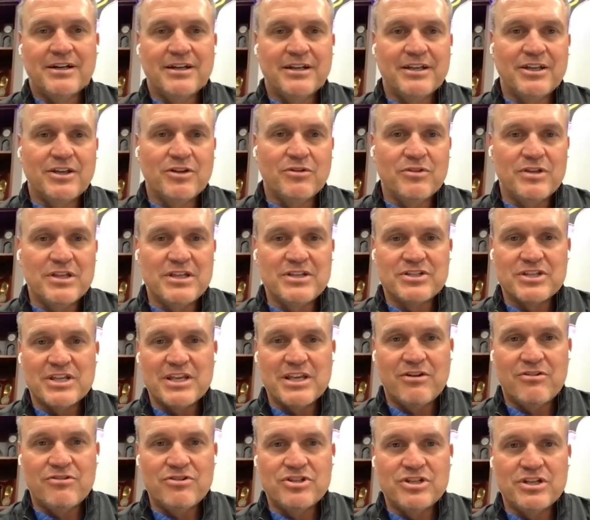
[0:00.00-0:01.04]
you know, his
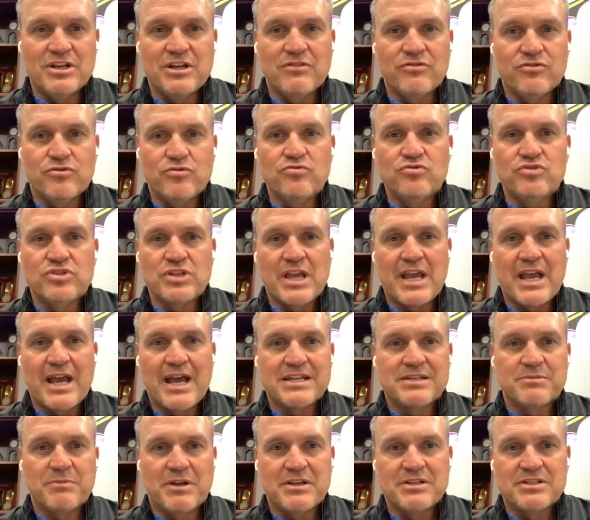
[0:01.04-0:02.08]
energy and
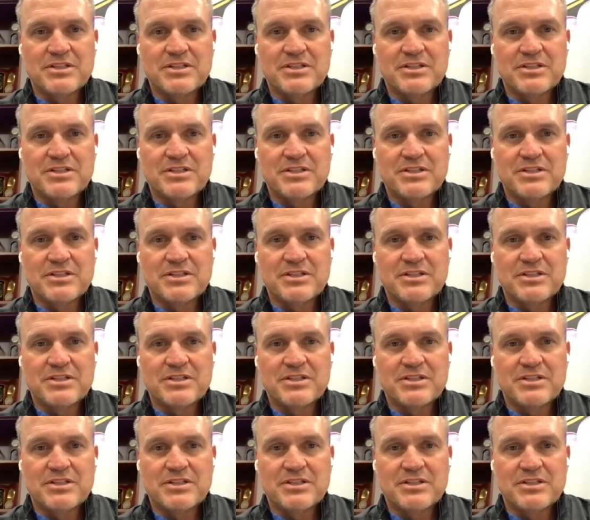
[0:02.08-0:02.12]
enthusiasm.